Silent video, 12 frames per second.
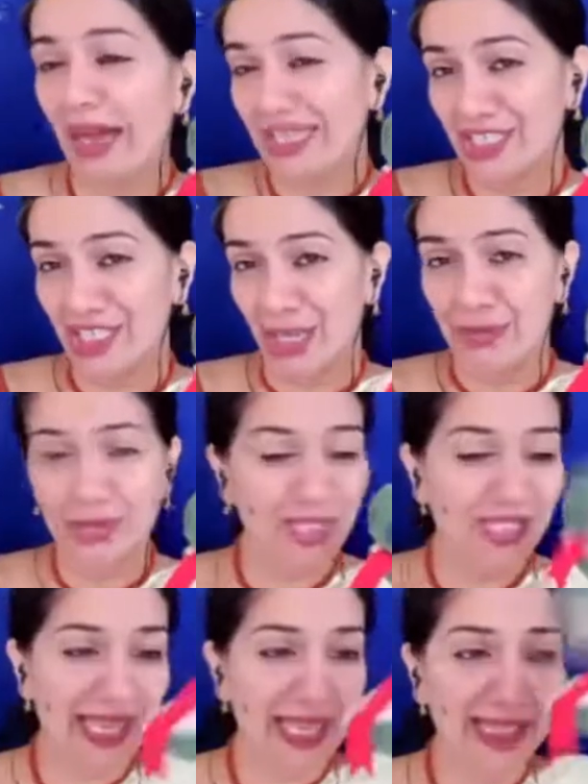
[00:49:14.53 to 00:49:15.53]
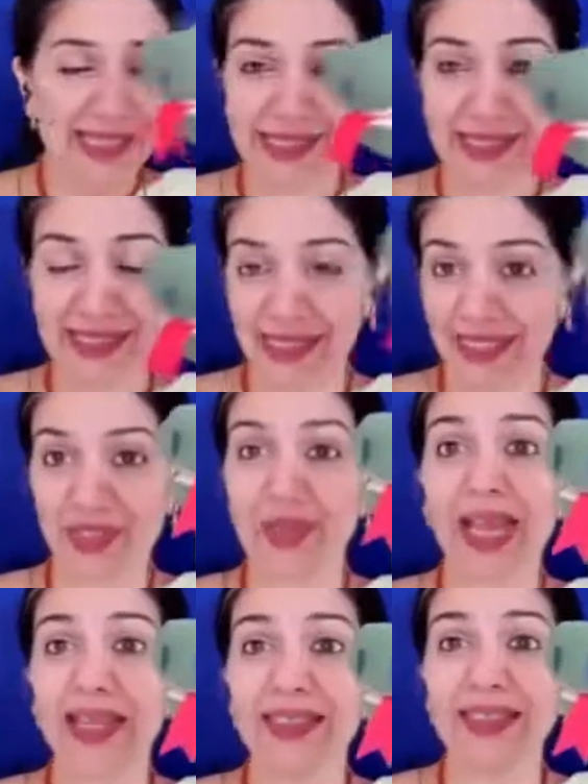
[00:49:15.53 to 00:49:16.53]
my dear princess, said the
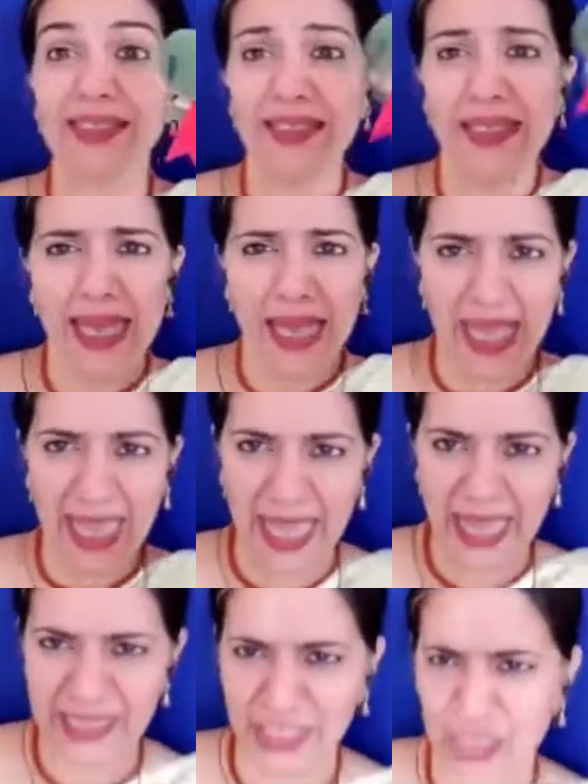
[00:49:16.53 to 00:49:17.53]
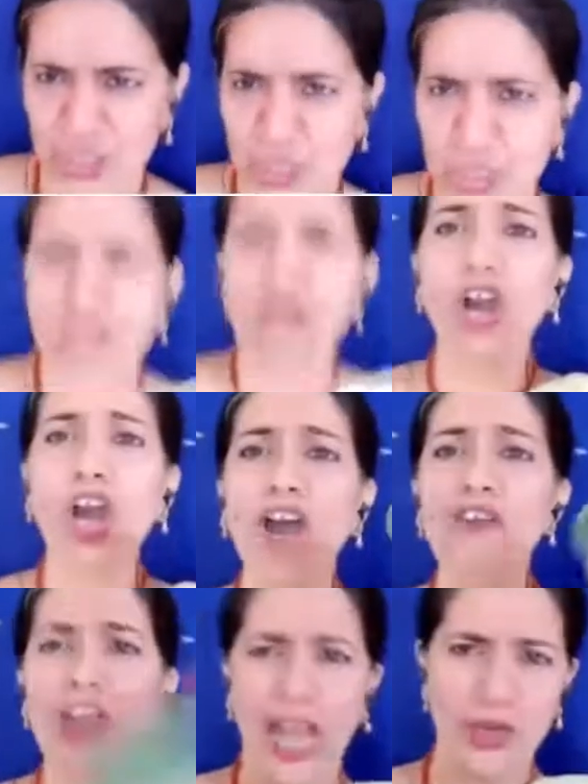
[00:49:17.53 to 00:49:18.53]
dragon. And he took
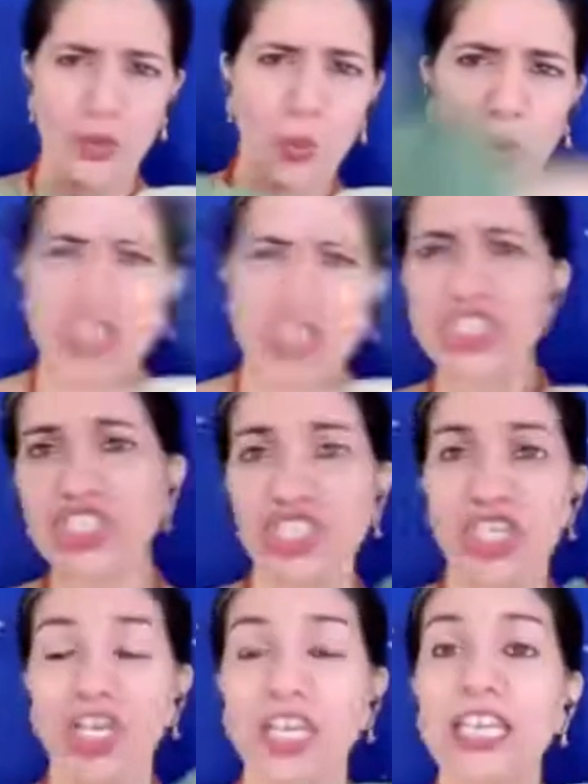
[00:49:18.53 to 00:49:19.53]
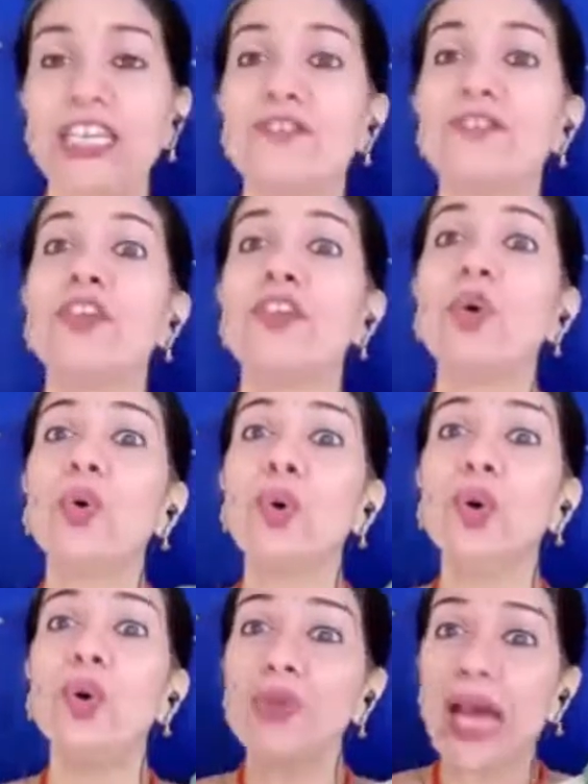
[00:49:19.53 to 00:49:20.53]
off and whoosh, he
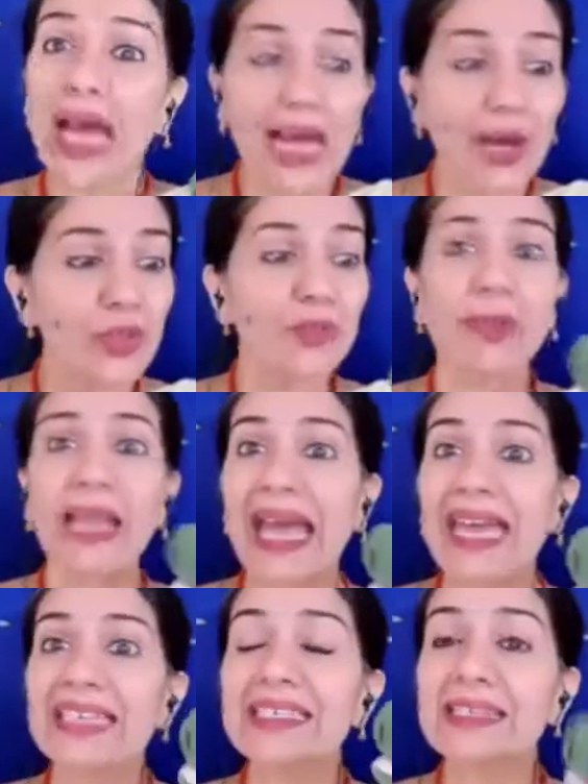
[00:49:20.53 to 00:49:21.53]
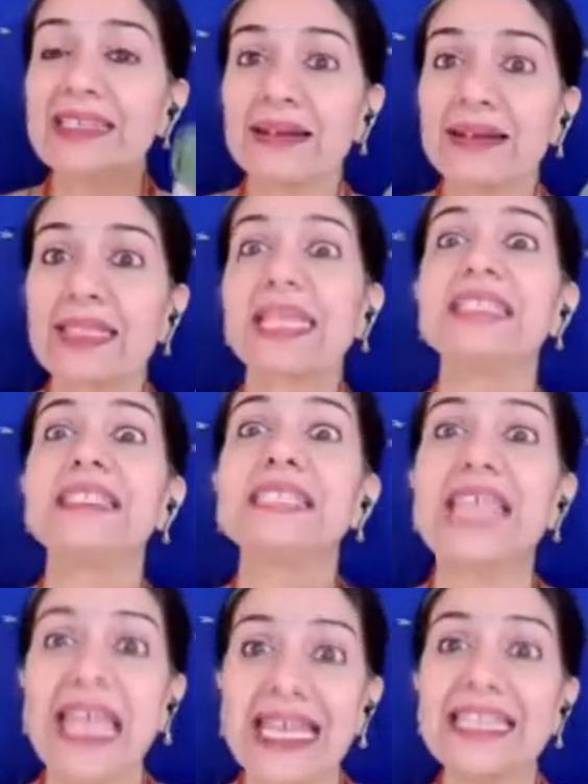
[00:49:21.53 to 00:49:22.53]
flew around planet Earth in
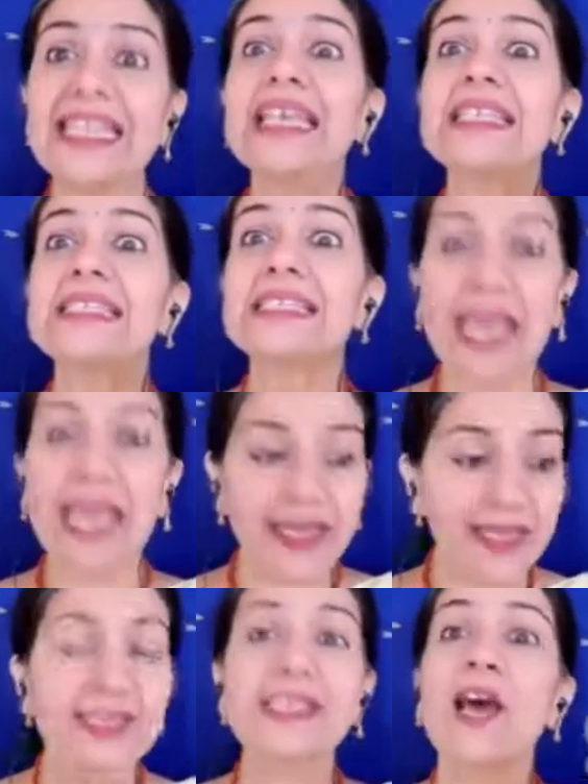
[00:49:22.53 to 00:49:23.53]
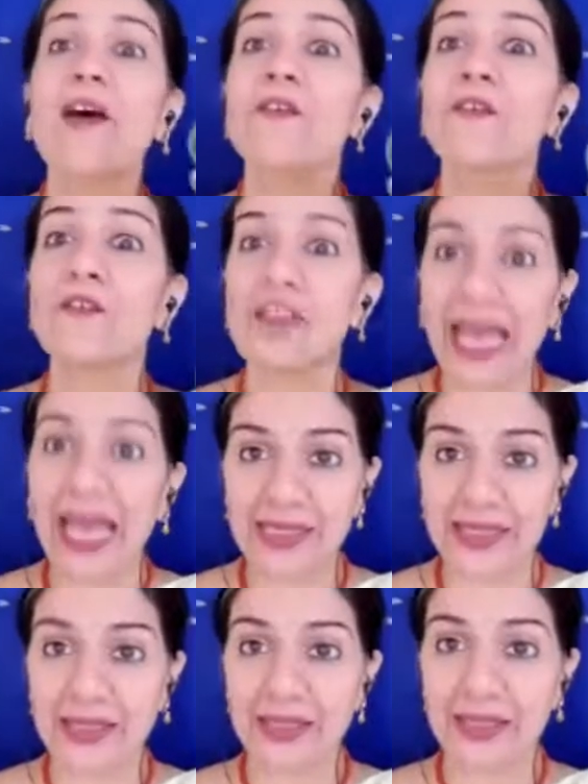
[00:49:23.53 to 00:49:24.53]
10 seconds
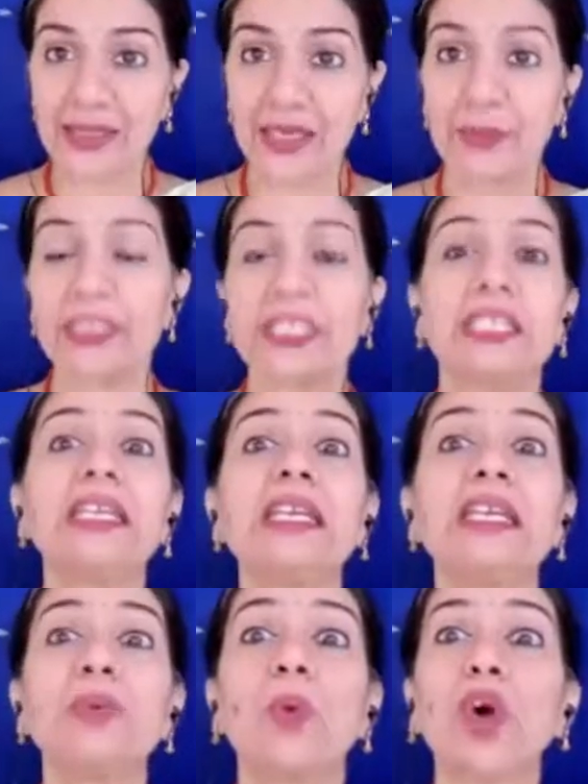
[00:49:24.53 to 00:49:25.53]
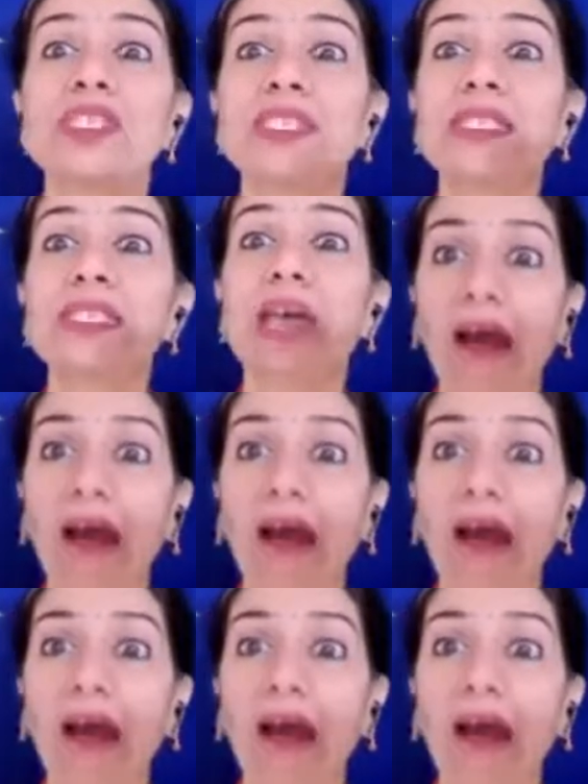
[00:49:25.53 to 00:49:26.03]
flat. But he was